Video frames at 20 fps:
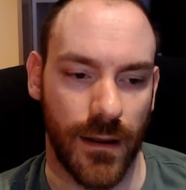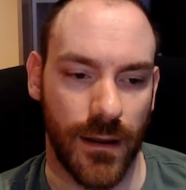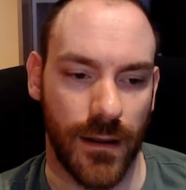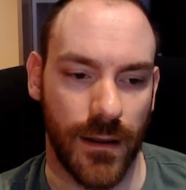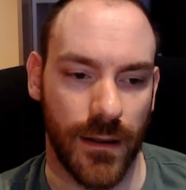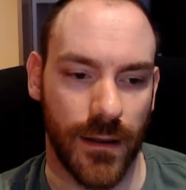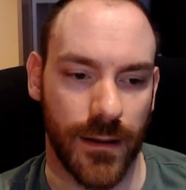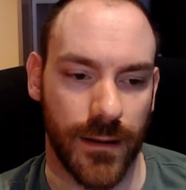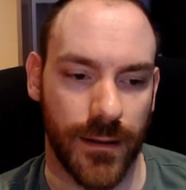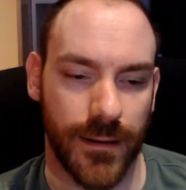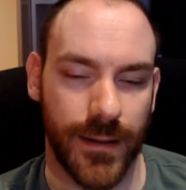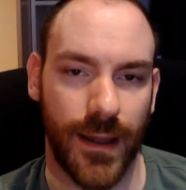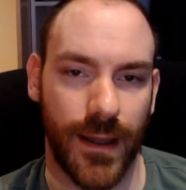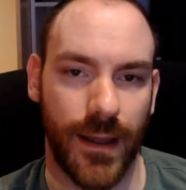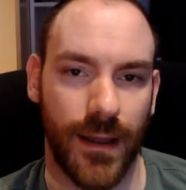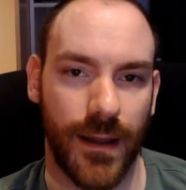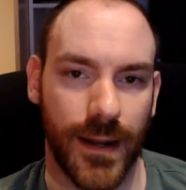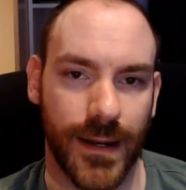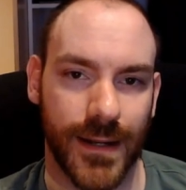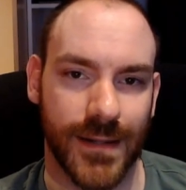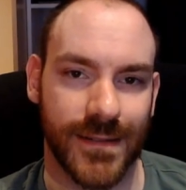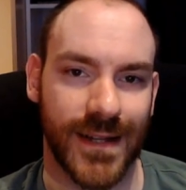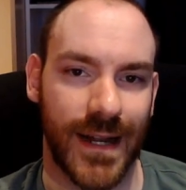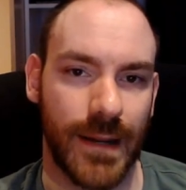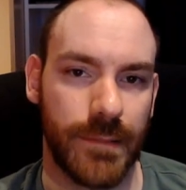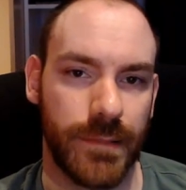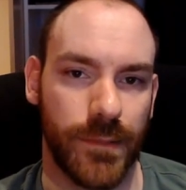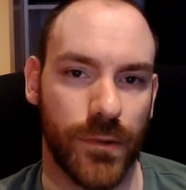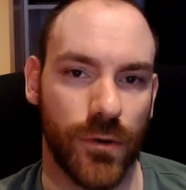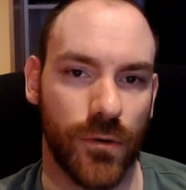they're
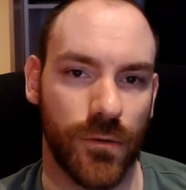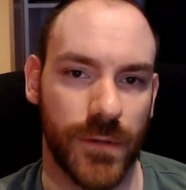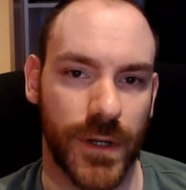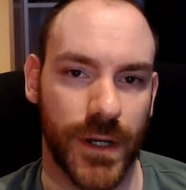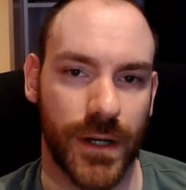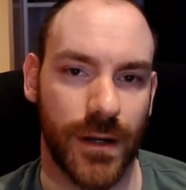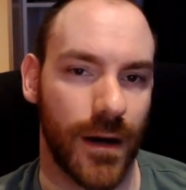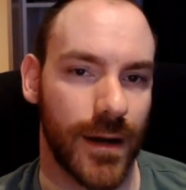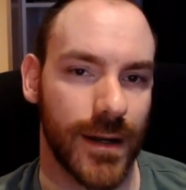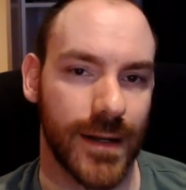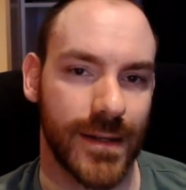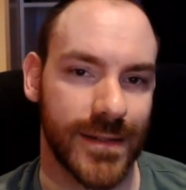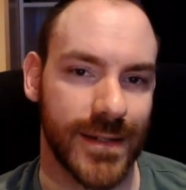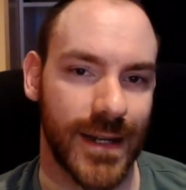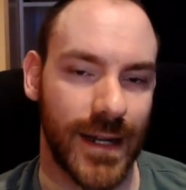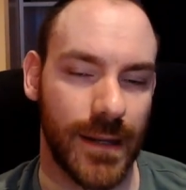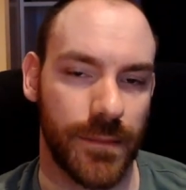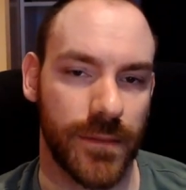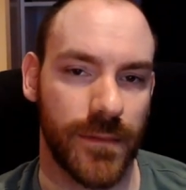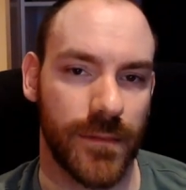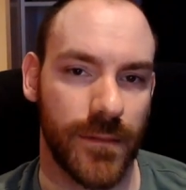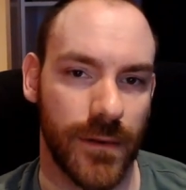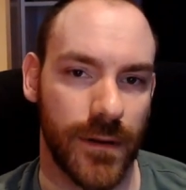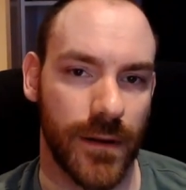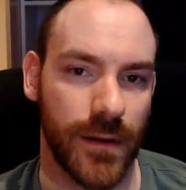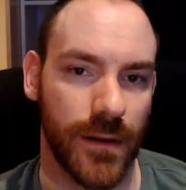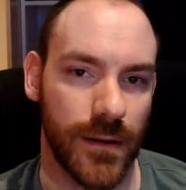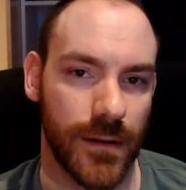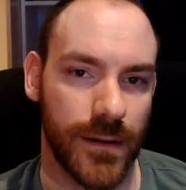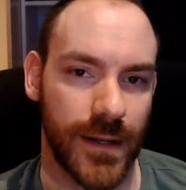inescapable. You can't escape
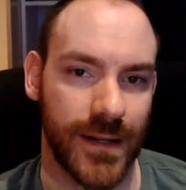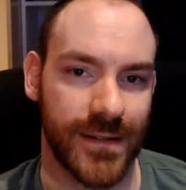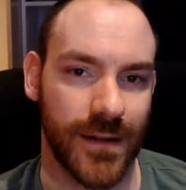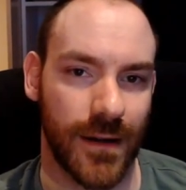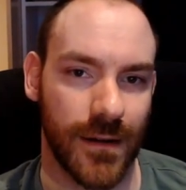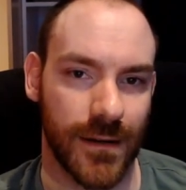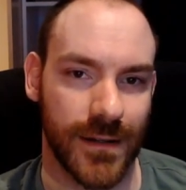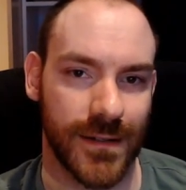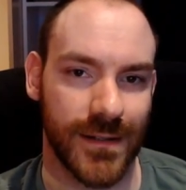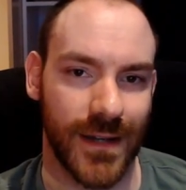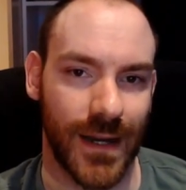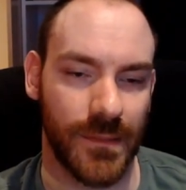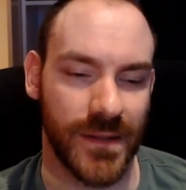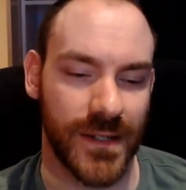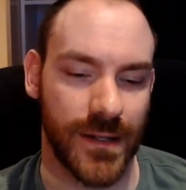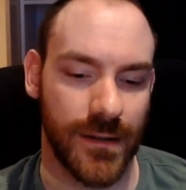these archetypes.